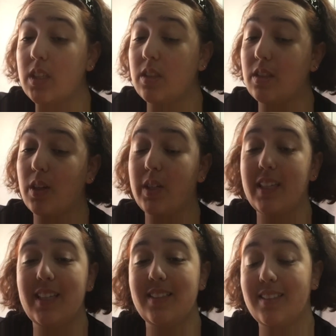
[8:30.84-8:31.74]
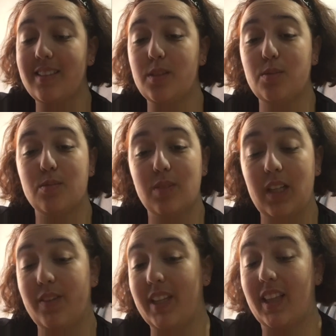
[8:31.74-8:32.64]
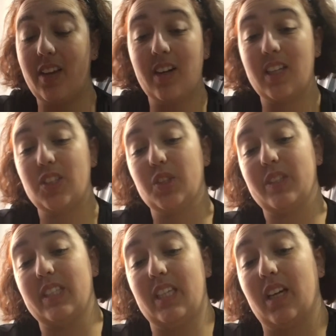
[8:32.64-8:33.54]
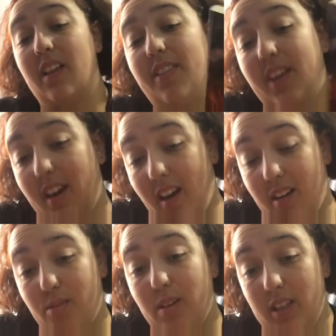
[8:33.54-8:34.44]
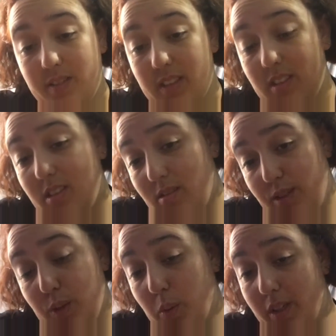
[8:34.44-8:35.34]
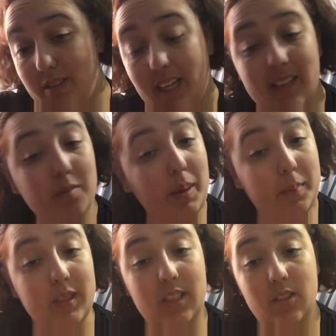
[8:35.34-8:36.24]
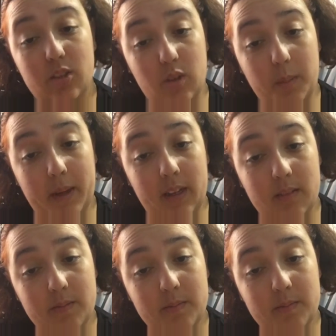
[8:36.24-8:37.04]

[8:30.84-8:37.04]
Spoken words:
So it's still relevant. There are issues in here that are relevant to the real world and people need to talk about.